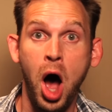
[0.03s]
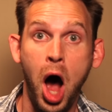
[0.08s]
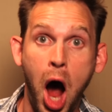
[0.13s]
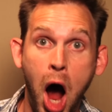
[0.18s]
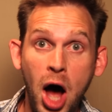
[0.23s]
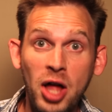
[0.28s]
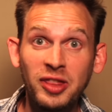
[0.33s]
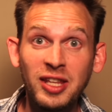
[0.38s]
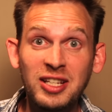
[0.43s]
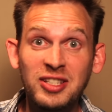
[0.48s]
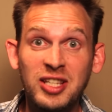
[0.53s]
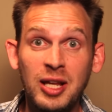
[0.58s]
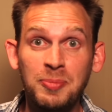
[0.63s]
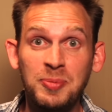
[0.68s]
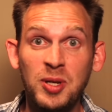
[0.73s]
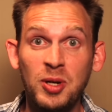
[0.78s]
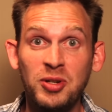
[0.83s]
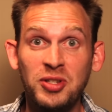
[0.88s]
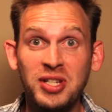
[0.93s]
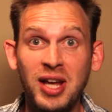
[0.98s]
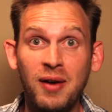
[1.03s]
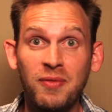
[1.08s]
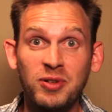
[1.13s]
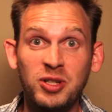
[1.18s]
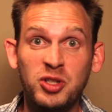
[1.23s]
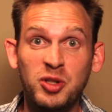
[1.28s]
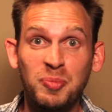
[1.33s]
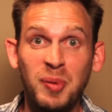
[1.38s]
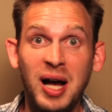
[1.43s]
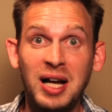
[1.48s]
On this episode of Scott
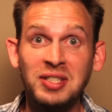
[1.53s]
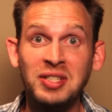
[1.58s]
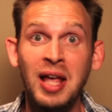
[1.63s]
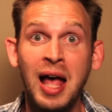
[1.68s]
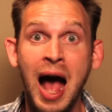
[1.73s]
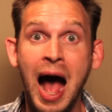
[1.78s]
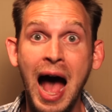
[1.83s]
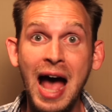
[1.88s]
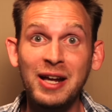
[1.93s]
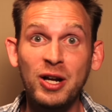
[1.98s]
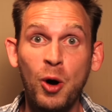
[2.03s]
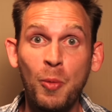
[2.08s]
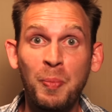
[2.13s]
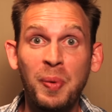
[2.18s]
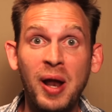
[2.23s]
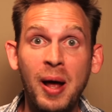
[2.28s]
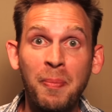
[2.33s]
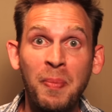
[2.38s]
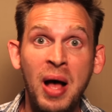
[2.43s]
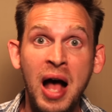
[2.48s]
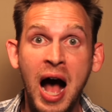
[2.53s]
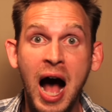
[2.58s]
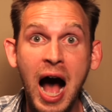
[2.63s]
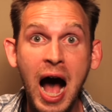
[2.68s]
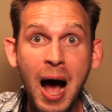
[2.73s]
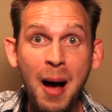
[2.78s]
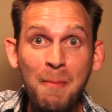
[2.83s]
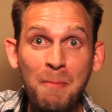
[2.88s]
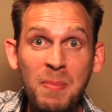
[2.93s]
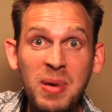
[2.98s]
vs. Box, I open up
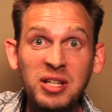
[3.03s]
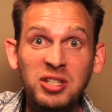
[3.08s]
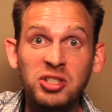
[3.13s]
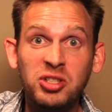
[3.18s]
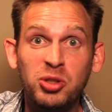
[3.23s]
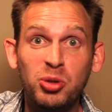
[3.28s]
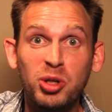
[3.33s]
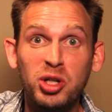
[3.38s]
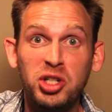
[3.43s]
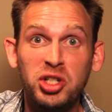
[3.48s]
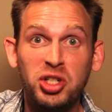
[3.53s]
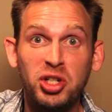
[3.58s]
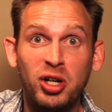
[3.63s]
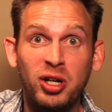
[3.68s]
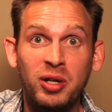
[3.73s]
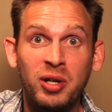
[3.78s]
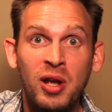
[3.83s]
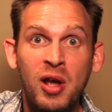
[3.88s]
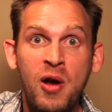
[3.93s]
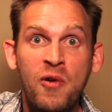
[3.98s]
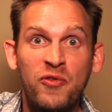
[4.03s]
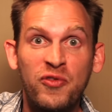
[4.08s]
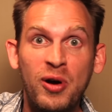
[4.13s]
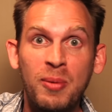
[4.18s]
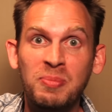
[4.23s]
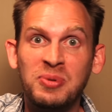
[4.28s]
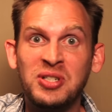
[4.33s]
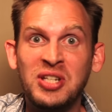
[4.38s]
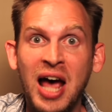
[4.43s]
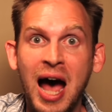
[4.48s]
a mystery shirt
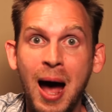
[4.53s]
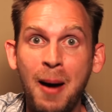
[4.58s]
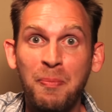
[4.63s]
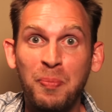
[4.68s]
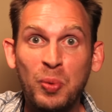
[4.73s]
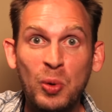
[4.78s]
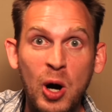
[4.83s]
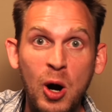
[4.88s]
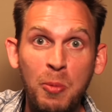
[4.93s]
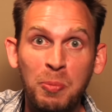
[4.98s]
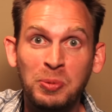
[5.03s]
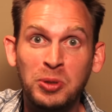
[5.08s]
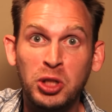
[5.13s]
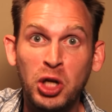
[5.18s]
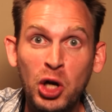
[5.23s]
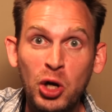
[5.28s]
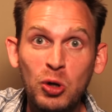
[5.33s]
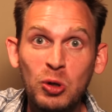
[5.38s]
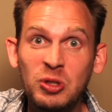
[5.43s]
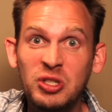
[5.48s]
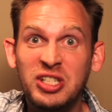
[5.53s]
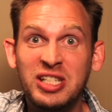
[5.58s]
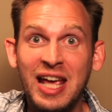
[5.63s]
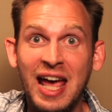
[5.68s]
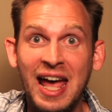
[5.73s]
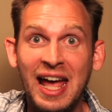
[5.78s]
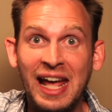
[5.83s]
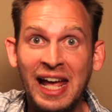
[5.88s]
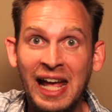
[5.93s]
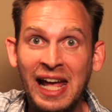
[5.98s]
from Top Rope
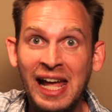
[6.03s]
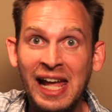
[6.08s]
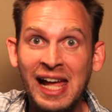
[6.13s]
Tuesday.